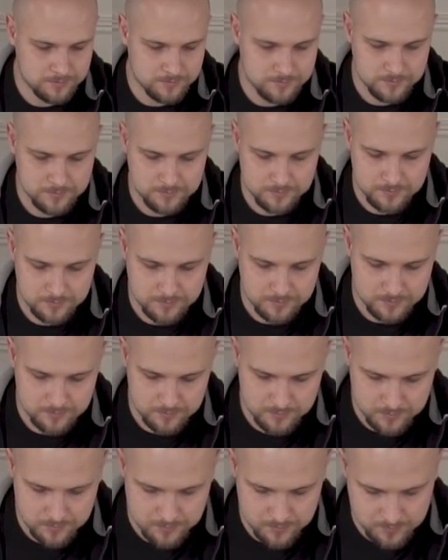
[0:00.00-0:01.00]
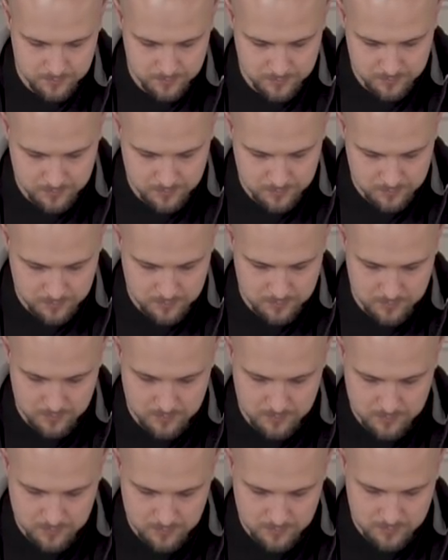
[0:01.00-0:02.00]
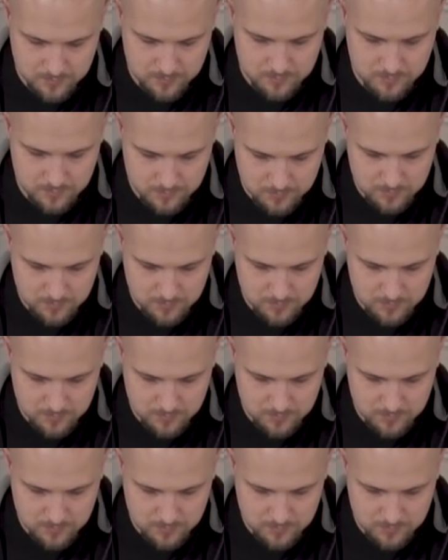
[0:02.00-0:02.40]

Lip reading: (silence)